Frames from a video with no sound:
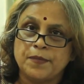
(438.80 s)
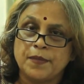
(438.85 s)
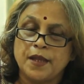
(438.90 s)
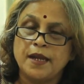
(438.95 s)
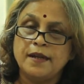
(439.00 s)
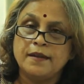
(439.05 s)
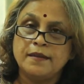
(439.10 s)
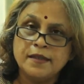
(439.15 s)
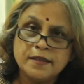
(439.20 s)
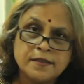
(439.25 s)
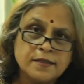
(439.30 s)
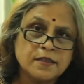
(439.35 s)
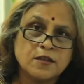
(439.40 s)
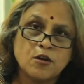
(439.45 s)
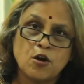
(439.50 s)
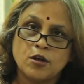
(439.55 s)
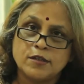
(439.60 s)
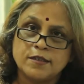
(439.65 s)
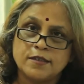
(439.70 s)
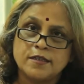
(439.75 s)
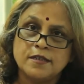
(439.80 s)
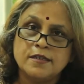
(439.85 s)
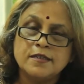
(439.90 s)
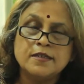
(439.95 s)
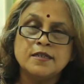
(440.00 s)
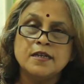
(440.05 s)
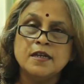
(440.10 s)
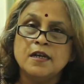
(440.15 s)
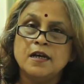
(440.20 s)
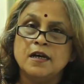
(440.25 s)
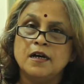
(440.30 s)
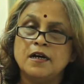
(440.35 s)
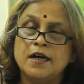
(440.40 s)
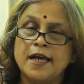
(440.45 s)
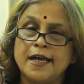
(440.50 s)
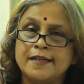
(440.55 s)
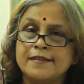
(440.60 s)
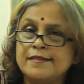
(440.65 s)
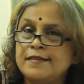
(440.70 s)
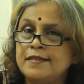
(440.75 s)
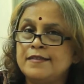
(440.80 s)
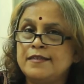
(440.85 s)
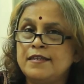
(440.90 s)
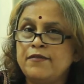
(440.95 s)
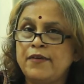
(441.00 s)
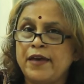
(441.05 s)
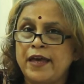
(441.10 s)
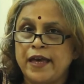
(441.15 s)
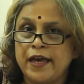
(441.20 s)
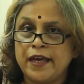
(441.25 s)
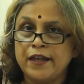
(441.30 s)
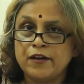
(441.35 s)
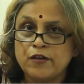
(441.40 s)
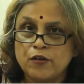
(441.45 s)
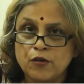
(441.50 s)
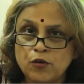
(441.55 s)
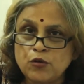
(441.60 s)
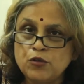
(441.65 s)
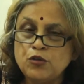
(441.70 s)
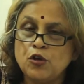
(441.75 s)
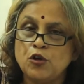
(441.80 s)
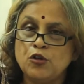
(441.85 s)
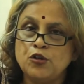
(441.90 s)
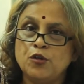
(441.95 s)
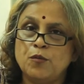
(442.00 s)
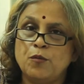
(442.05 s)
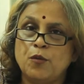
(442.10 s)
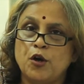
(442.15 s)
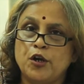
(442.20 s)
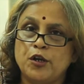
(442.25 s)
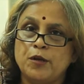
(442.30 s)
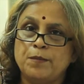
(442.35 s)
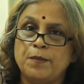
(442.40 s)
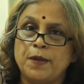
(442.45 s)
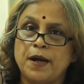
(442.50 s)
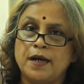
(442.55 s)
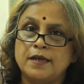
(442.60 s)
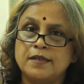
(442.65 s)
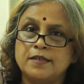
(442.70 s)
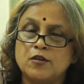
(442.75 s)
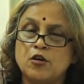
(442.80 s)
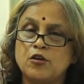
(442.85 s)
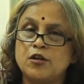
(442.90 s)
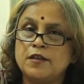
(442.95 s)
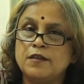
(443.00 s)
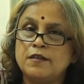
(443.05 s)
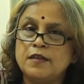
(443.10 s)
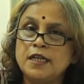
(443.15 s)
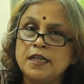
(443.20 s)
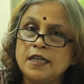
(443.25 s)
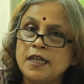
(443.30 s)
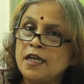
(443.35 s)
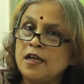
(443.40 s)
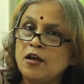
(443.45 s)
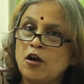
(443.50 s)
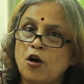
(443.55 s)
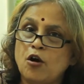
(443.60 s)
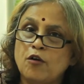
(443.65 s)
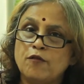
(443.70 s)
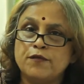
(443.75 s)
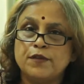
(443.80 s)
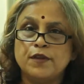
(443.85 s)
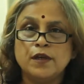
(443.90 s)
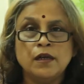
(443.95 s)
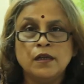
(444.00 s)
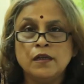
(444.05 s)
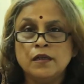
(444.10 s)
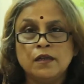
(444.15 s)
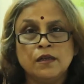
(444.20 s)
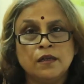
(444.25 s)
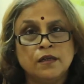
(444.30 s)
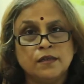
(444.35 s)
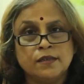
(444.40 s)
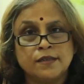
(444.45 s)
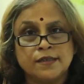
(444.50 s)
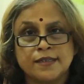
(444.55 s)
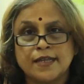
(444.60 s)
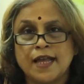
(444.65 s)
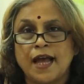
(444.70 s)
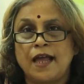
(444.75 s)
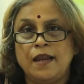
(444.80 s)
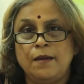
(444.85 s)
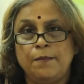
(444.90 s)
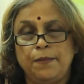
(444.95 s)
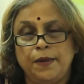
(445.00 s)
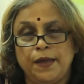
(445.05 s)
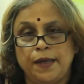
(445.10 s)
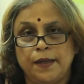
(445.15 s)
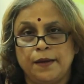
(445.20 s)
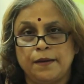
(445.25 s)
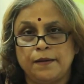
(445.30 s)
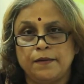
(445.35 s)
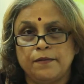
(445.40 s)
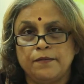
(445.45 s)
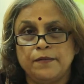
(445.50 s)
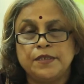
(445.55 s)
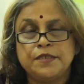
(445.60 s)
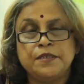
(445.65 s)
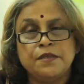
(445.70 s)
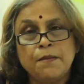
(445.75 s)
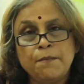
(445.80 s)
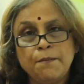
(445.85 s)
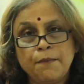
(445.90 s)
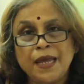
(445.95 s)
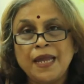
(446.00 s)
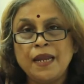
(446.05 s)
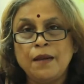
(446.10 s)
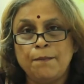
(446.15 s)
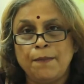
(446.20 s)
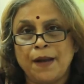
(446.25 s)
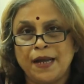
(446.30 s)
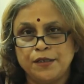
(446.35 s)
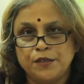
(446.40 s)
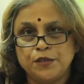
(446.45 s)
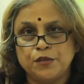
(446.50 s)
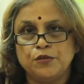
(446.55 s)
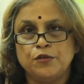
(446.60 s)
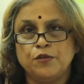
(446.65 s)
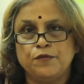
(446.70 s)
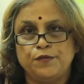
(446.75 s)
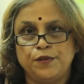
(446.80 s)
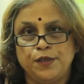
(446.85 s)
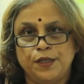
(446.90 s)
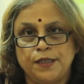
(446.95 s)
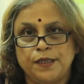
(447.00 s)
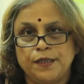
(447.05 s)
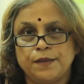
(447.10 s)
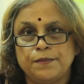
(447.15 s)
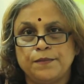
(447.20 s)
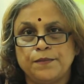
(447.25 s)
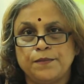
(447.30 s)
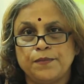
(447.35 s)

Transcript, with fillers: and this causes excessive hair growth on the body parts or a thinning of the scalp hair which is a male pattern of thinning.